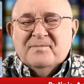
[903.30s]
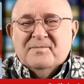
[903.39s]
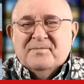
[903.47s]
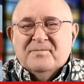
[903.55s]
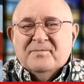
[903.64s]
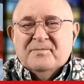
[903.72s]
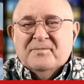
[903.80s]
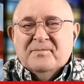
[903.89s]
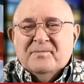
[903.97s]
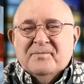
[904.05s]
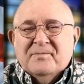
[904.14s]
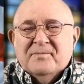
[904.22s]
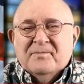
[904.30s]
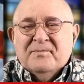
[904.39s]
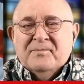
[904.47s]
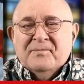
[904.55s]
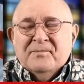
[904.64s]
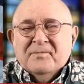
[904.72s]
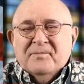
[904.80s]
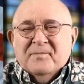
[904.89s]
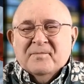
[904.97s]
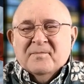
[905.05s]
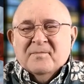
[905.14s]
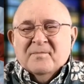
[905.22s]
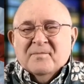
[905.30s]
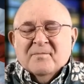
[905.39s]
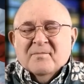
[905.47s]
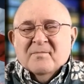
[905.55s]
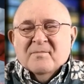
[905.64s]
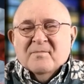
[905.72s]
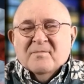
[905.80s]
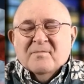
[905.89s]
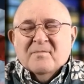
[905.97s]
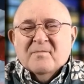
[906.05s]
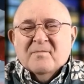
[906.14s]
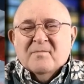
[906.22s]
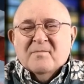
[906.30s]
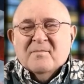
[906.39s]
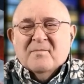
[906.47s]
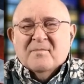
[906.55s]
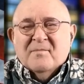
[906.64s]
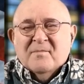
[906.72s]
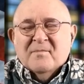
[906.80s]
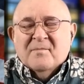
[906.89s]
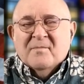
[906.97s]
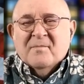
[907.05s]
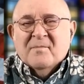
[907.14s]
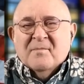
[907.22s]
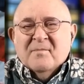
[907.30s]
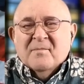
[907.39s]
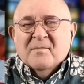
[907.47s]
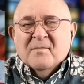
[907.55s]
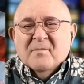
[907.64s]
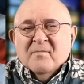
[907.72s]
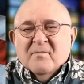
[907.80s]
This person isn't speaking.